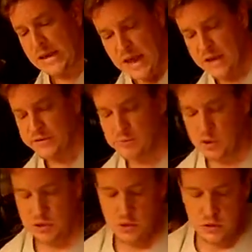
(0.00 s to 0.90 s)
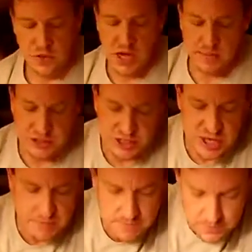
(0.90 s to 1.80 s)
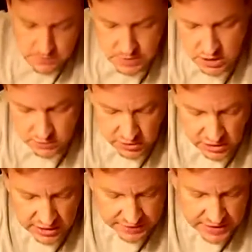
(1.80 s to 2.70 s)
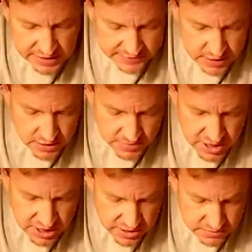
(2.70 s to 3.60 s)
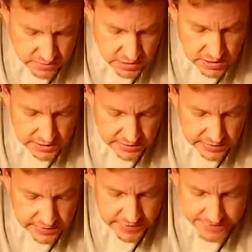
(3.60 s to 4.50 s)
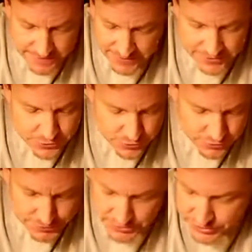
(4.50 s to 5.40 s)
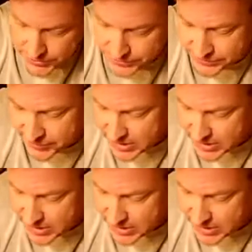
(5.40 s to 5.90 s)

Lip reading: yeah, support your local hobby shop. I really like the guys down in mine. We're a really cool group of dudes.